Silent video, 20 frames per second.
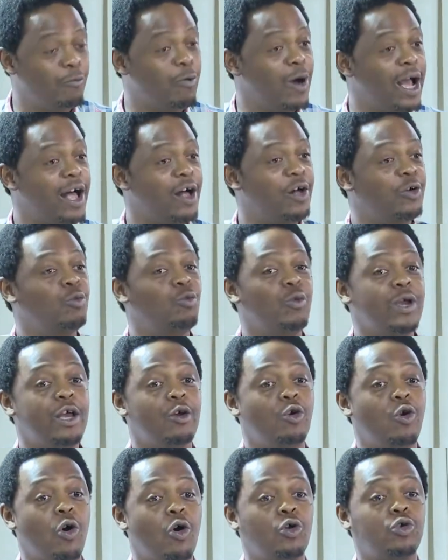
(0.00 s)
Well, we
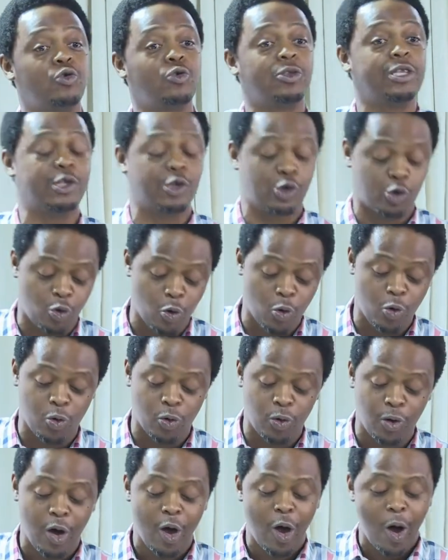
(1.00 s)
go to the
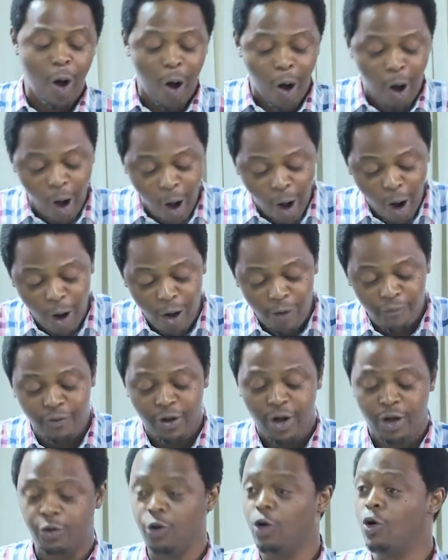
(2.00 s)
school of
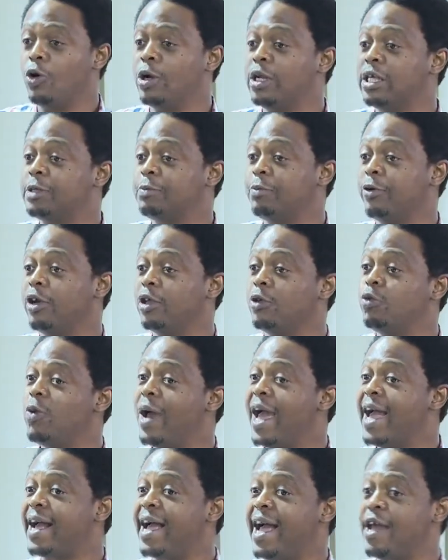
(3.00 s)
the Holy Spirit.
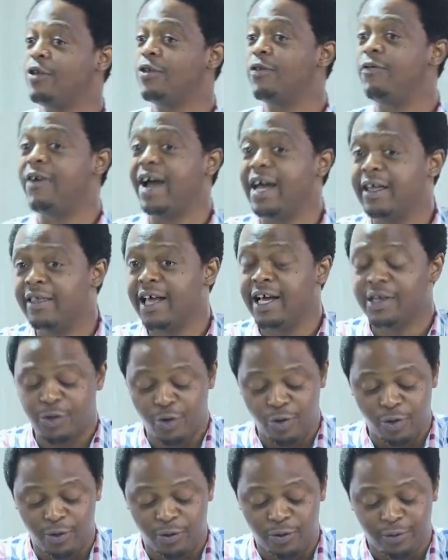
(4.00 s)
Where can you find that
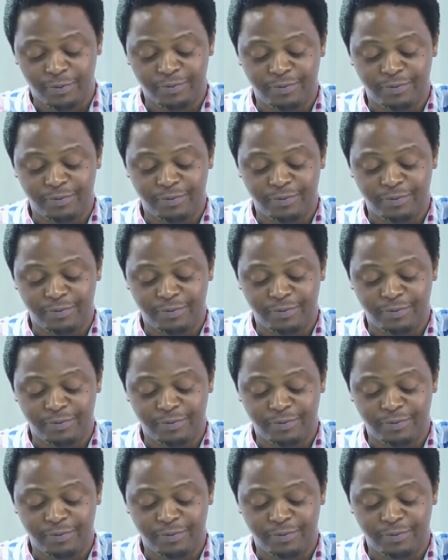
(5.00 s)
school?